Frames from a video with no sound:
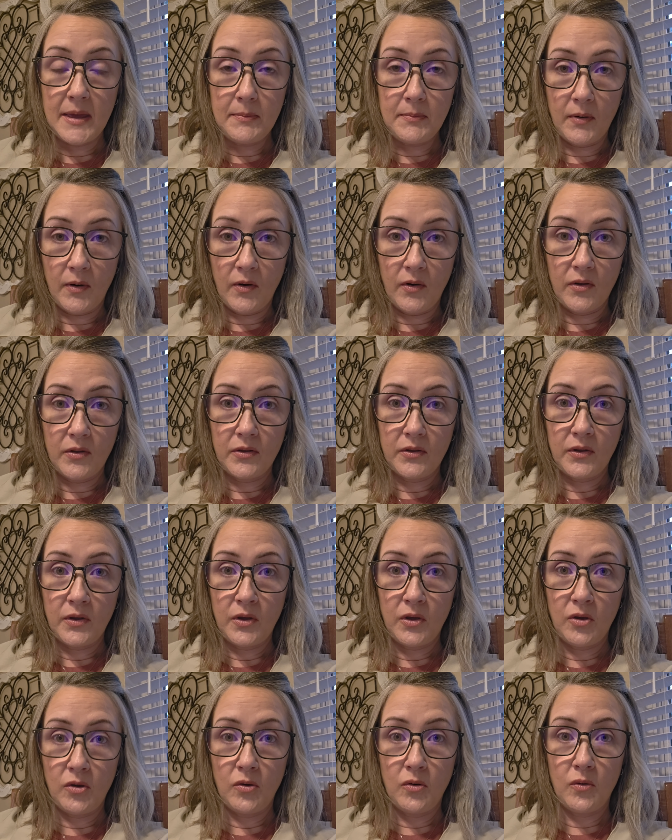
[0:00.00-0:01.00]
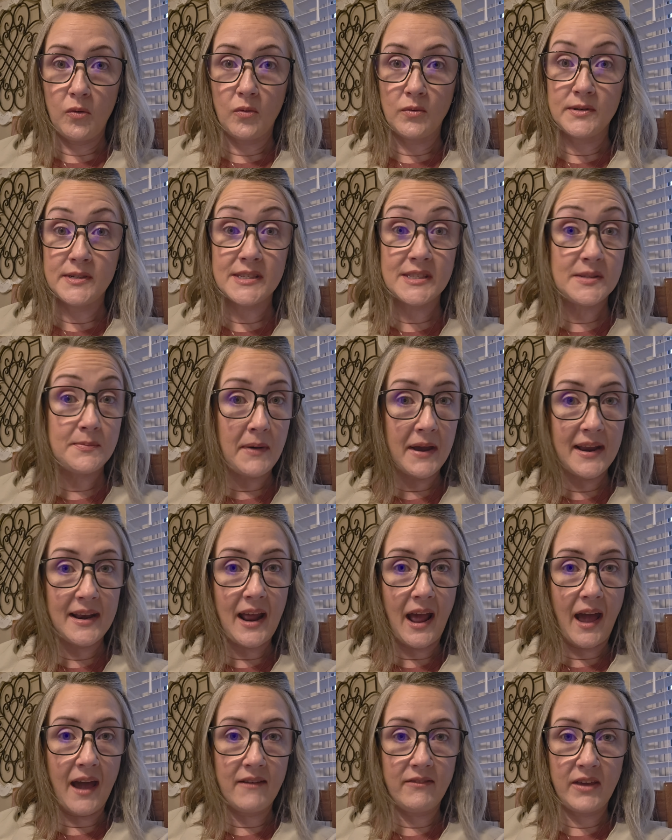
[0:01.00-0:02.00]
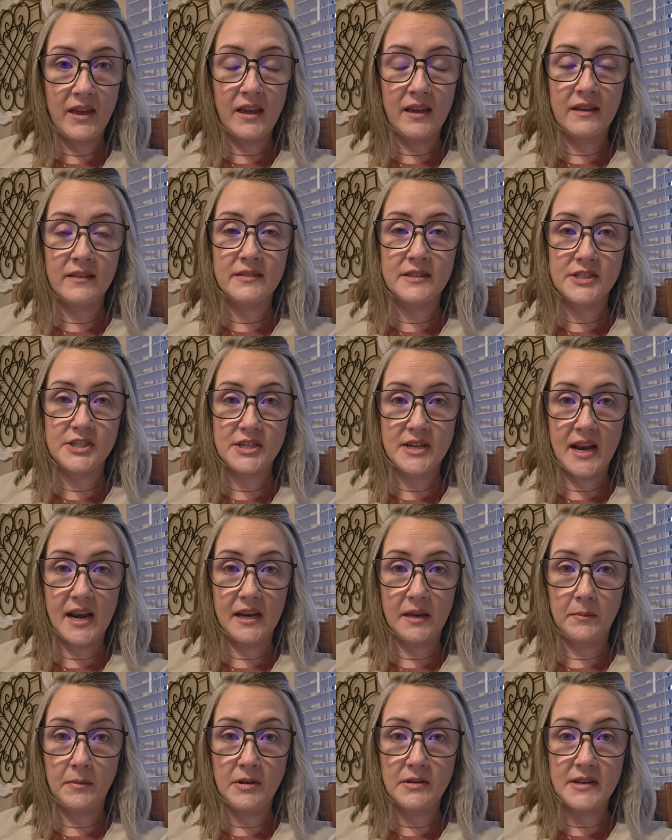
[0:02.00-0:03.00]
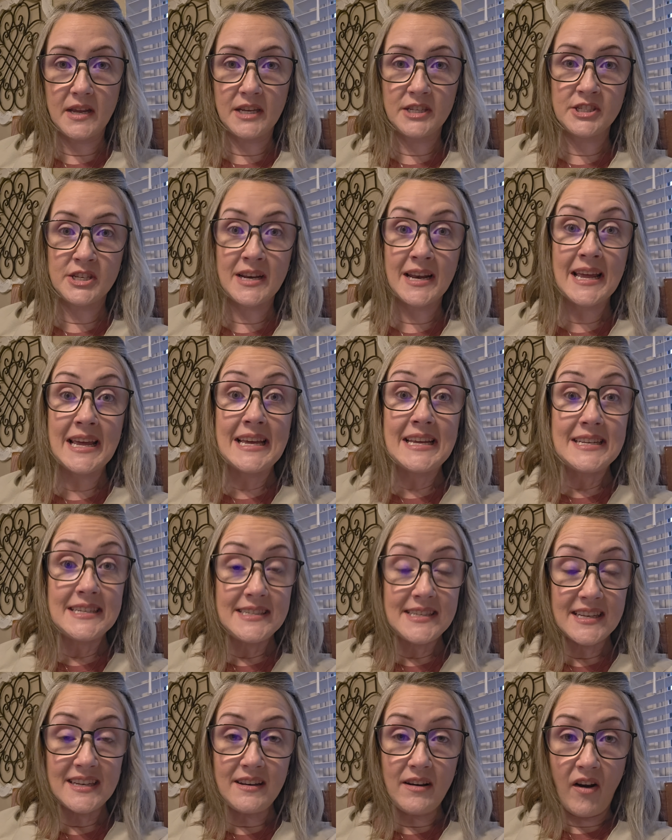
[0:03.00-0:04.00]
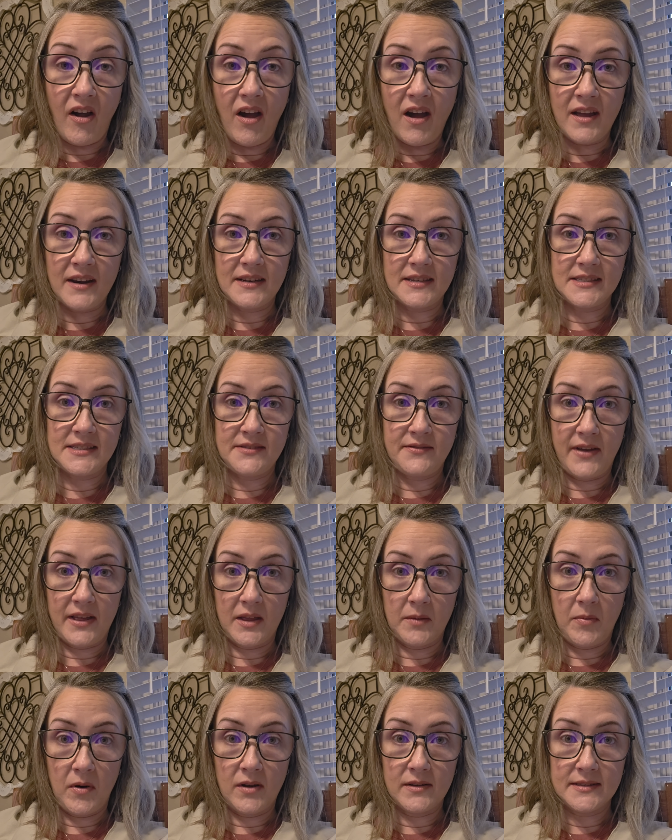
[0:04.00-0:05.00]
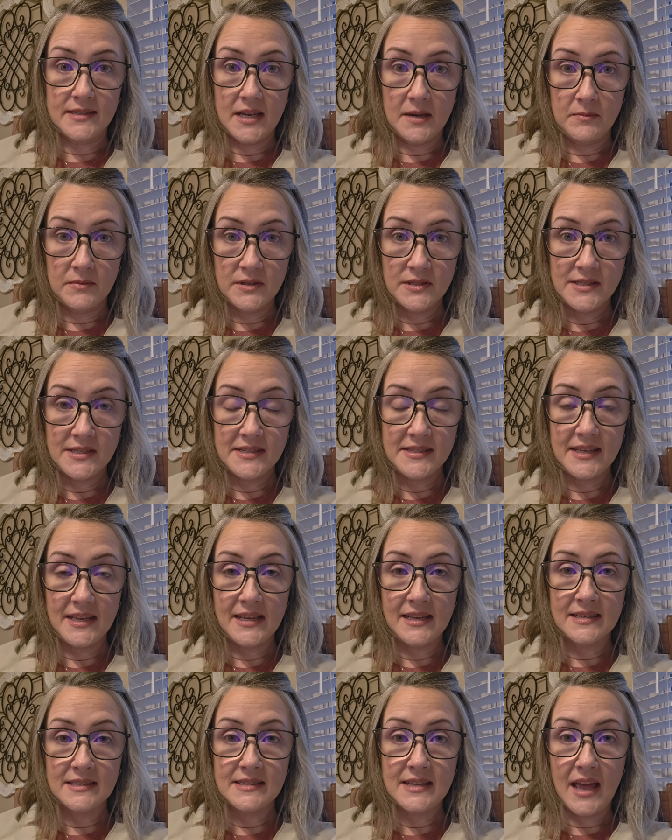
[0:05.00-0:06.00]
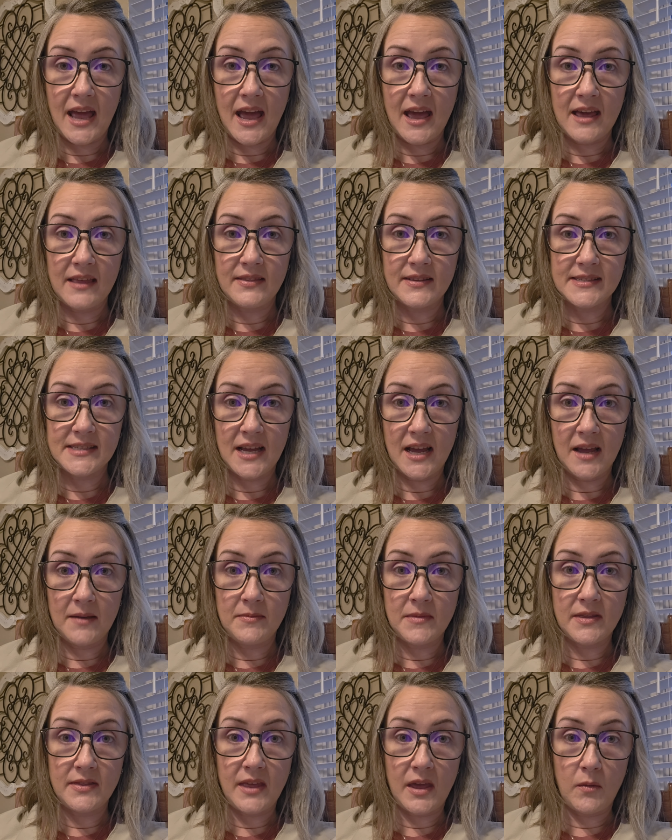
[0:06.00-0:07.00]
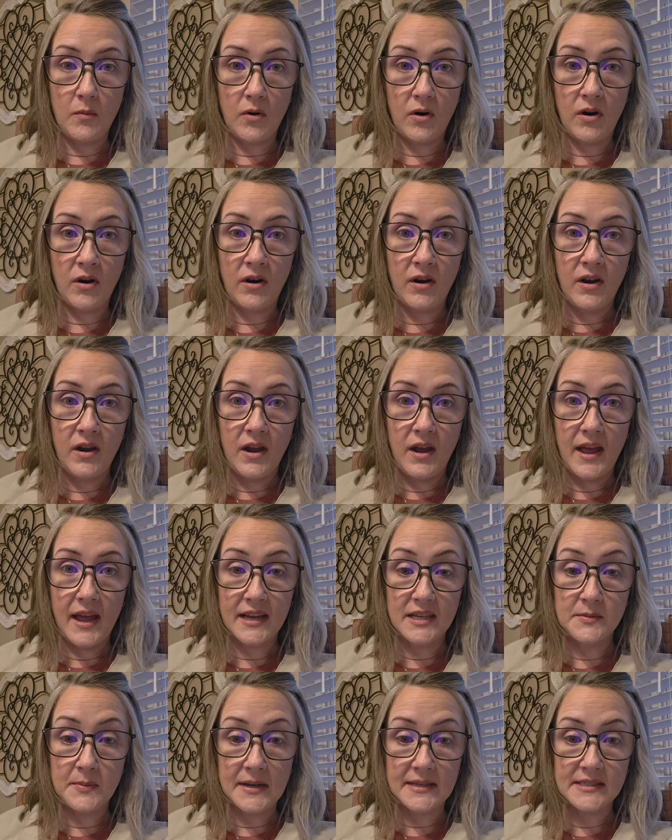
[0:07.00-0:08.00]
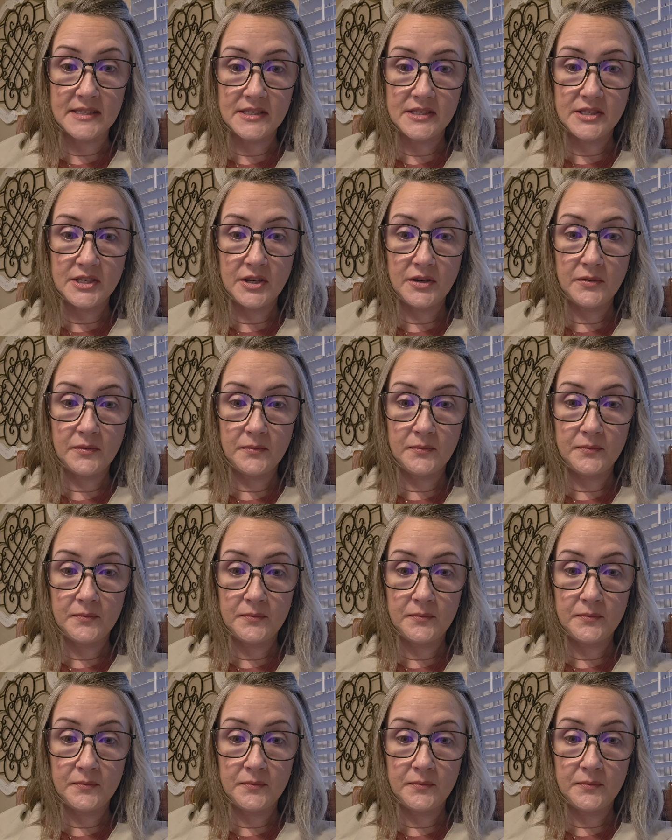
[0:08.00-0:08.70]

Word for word: people who, despite having the genetic mutation, did not develop Alzheimer's disease at the time that they were expected to.